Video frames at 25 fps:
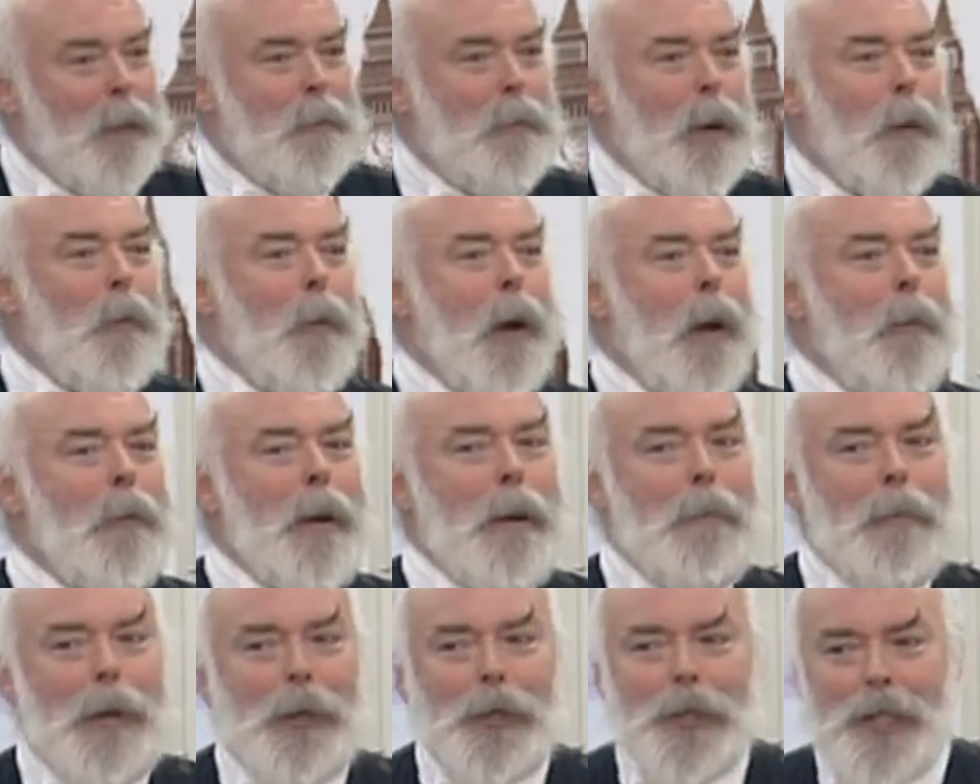but when
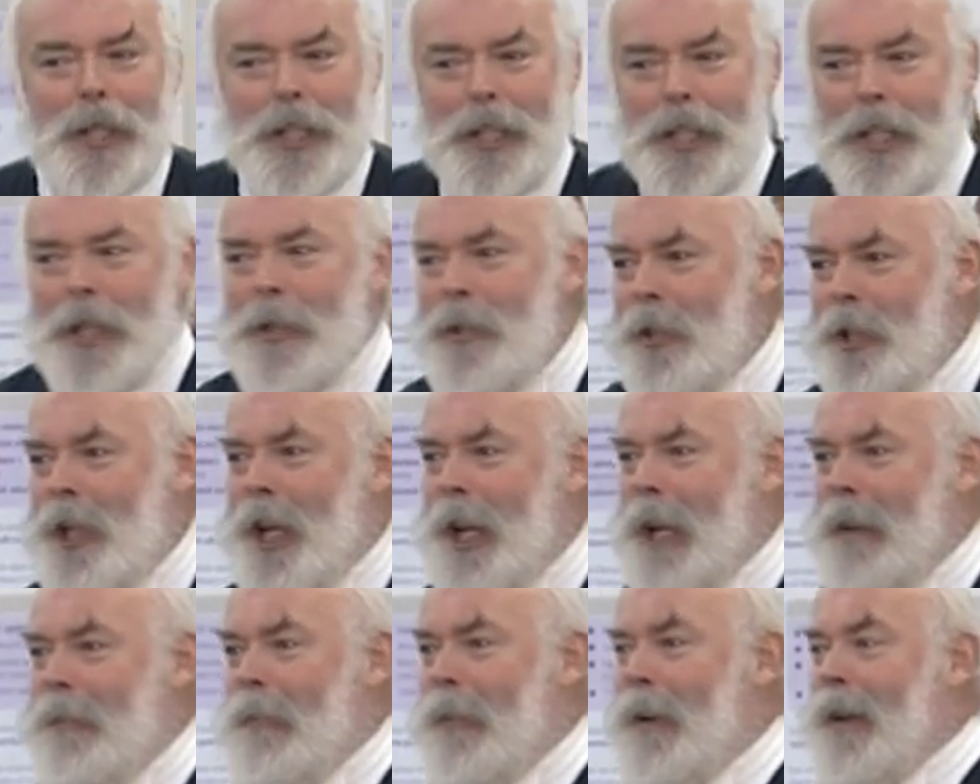we built a new
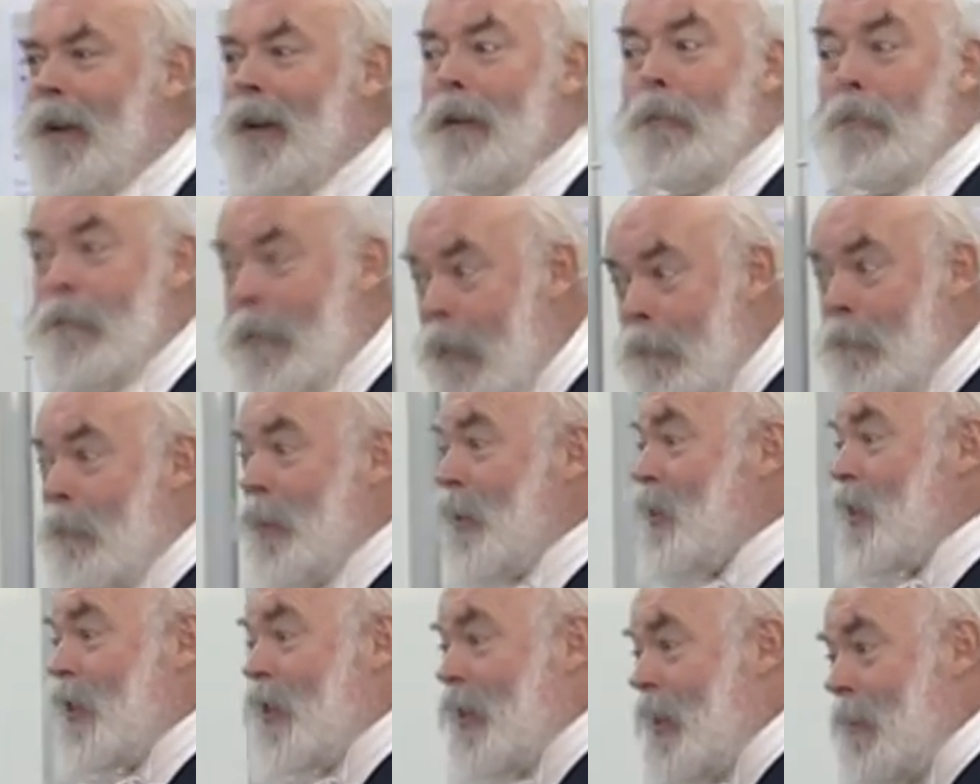chamber,
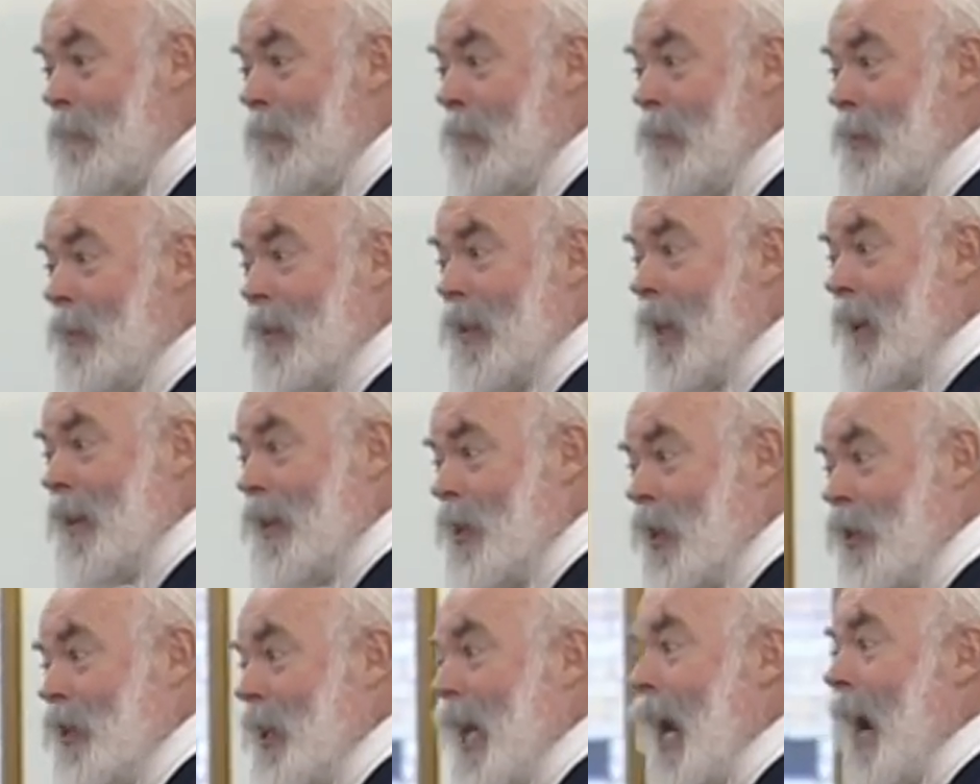members, they
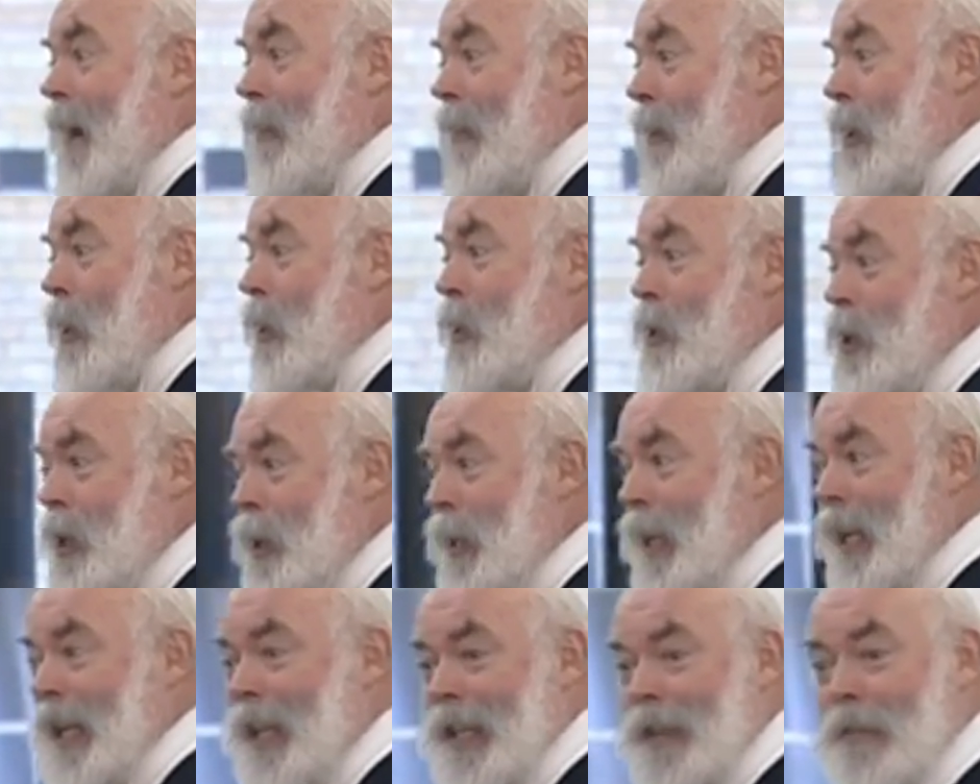just carried on
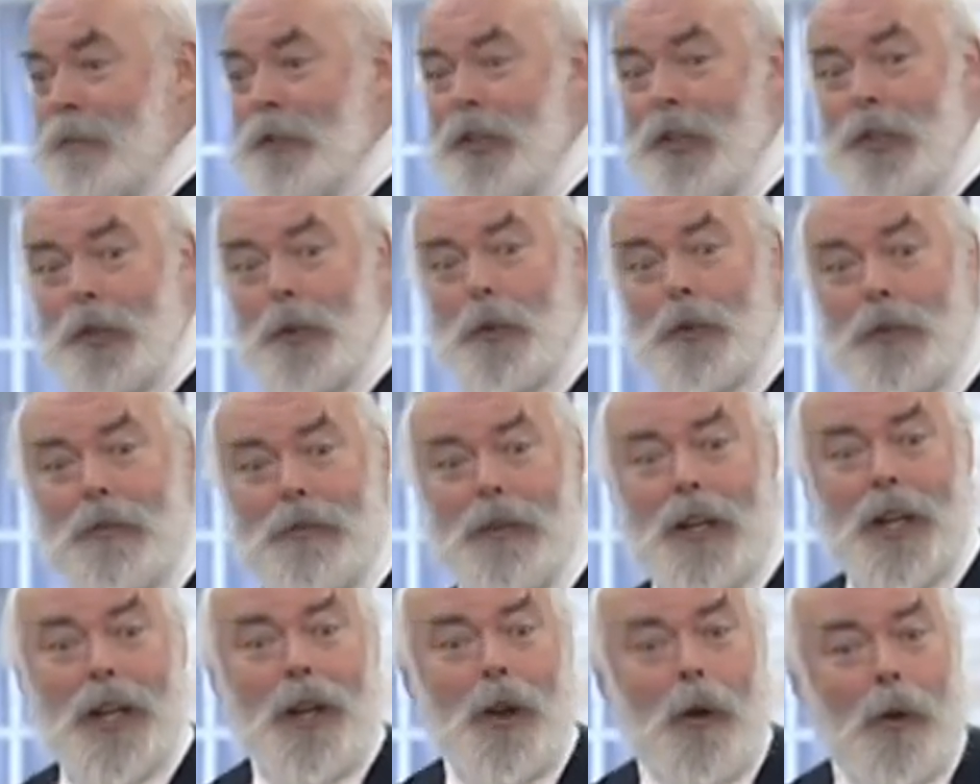doing it. It was a sort
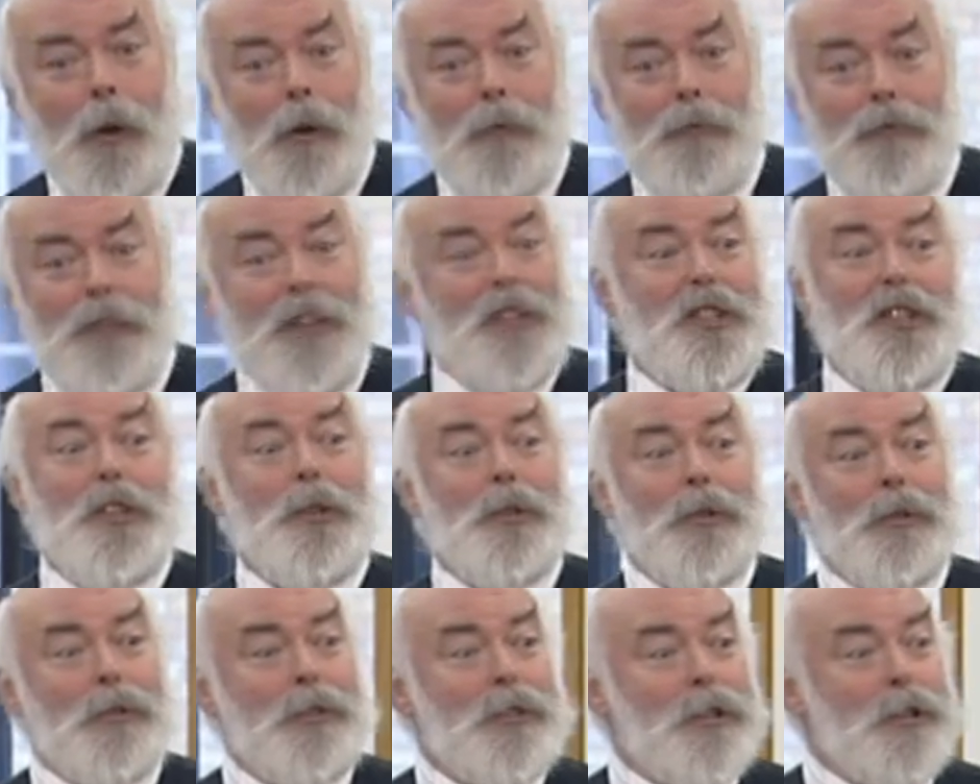of
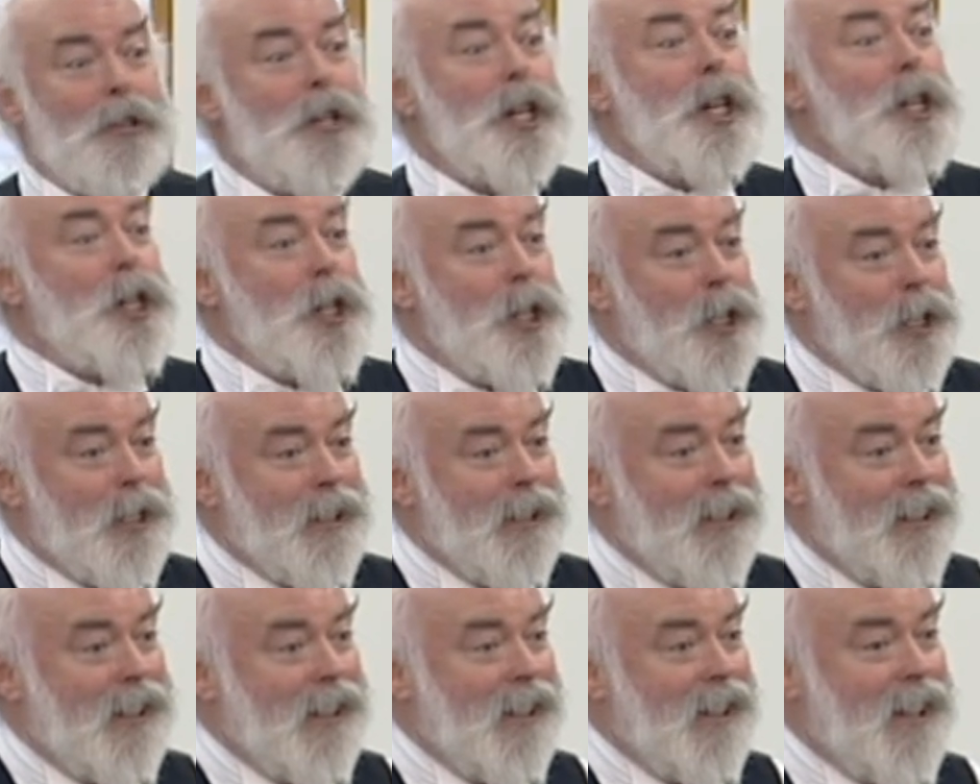visual tradition.
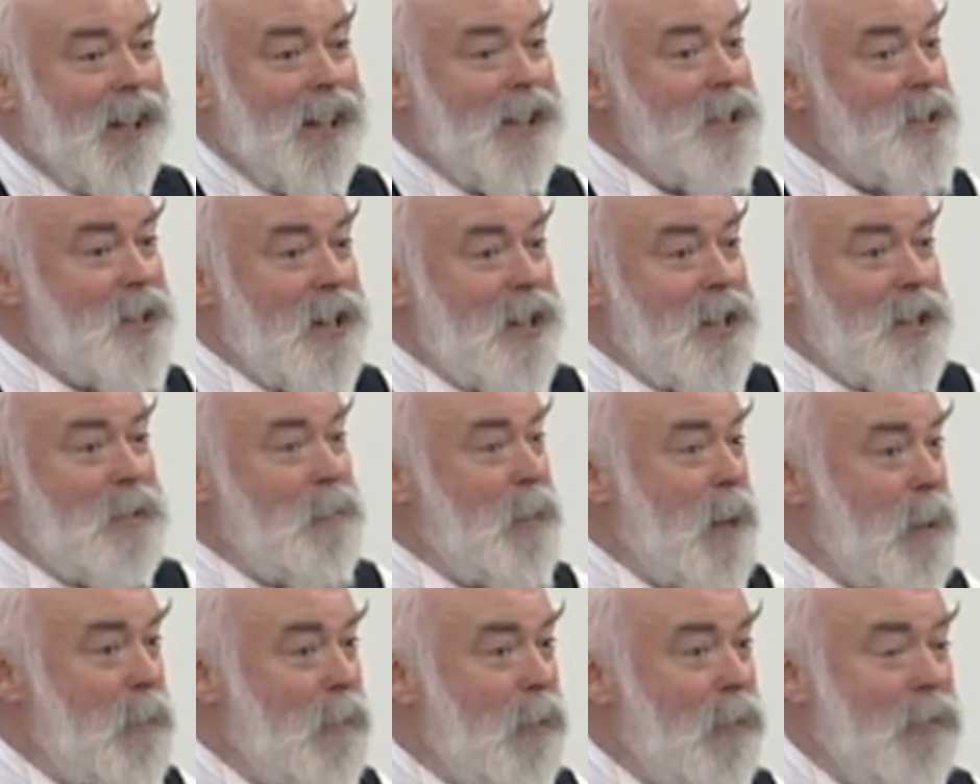As, as,
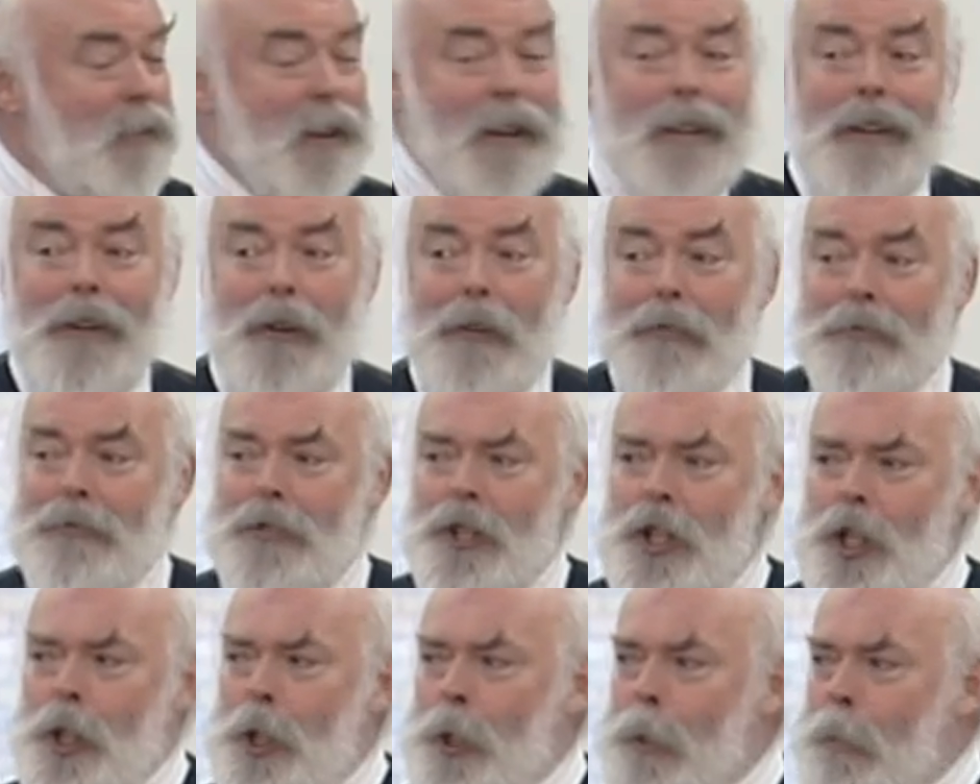people very
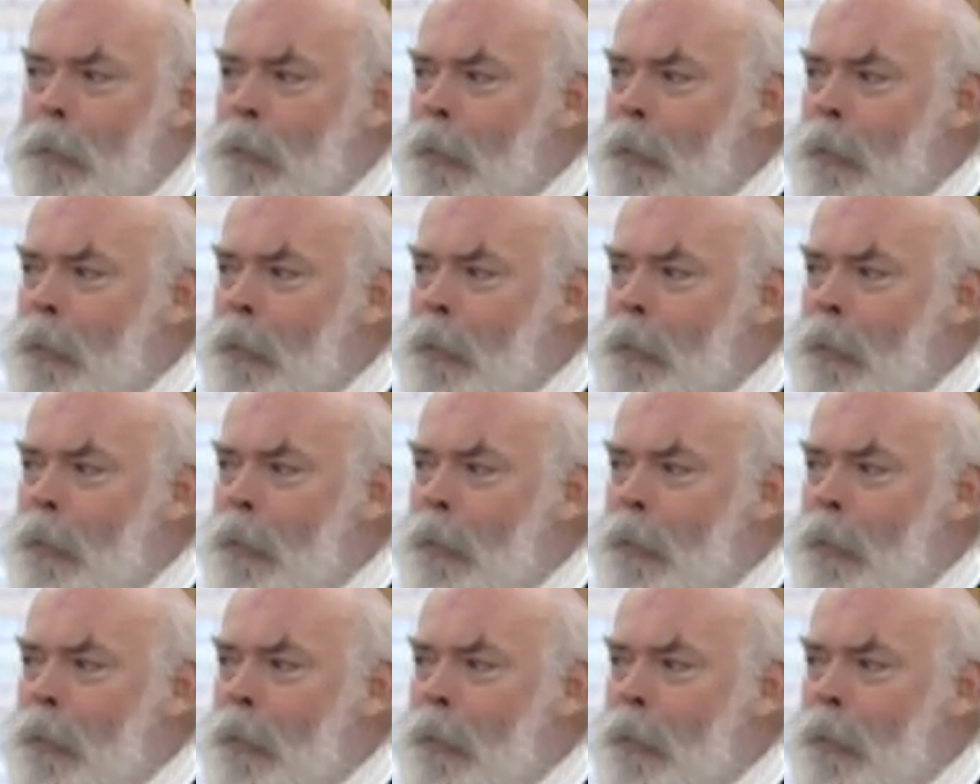often do.